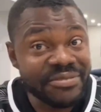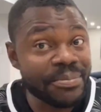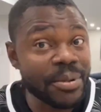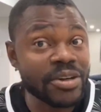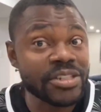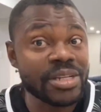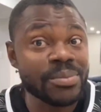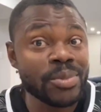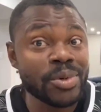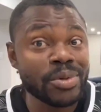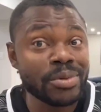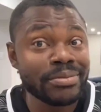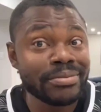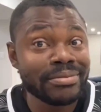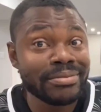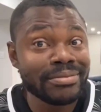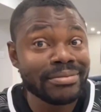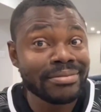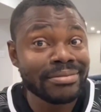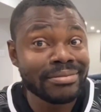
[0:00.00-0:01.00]
you even have
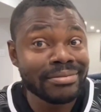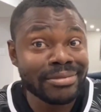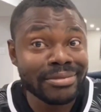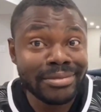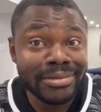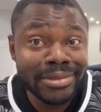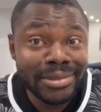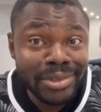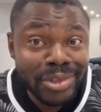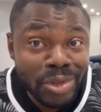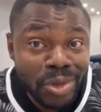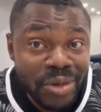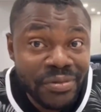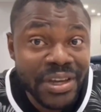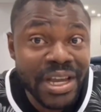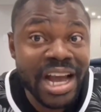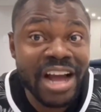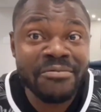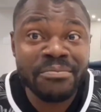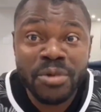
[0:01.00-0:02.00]
both families in
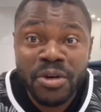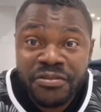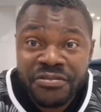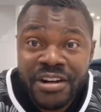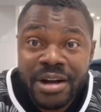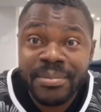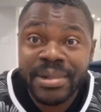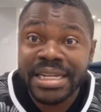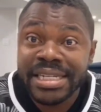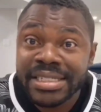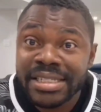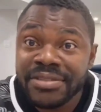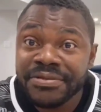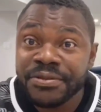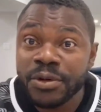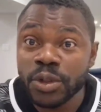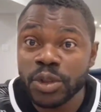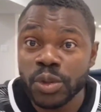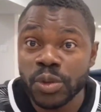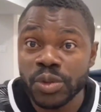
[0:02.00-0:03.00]
photos. Your
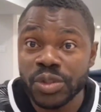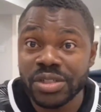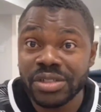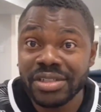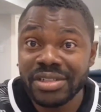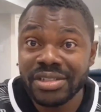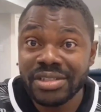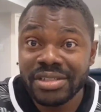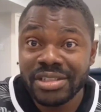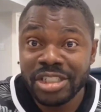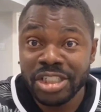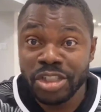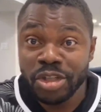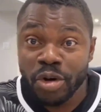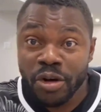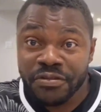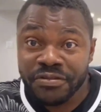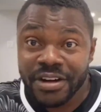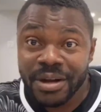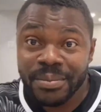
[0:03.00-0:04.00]
family, your parents,
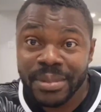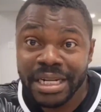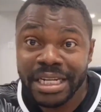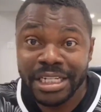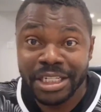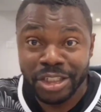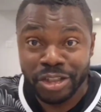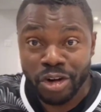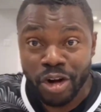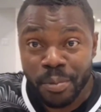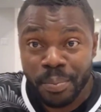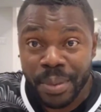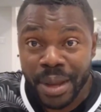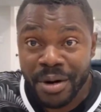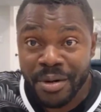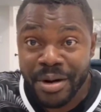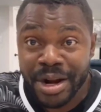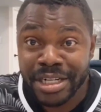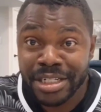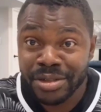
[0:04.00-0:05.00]
your siblings,
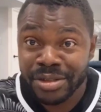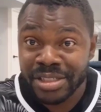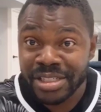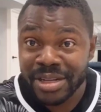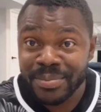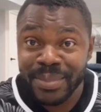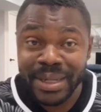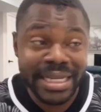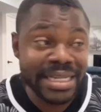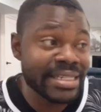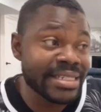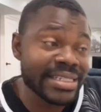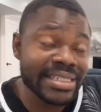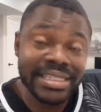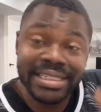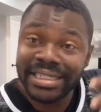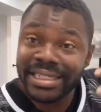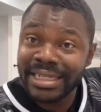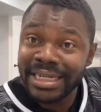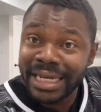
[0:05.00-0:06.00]
his parents,
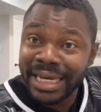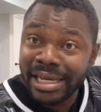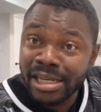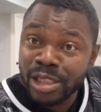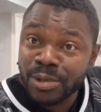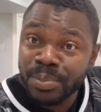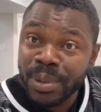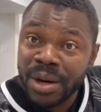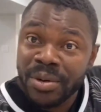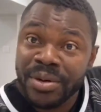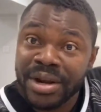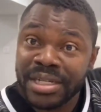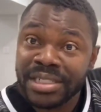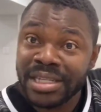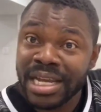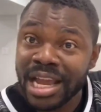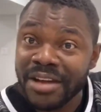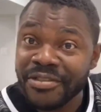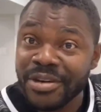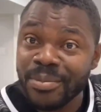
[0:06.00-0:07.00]
everybody, you know, in
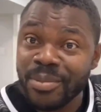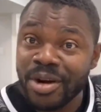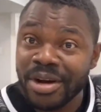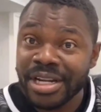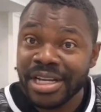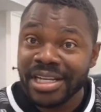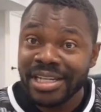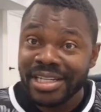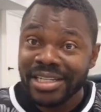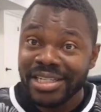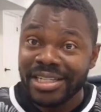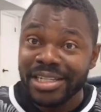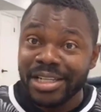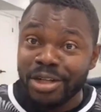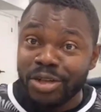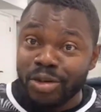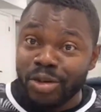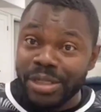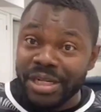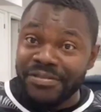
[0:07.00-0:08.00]
a family photo like
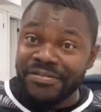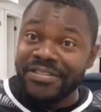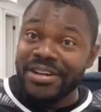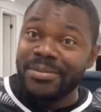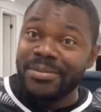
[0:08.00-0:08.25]
that,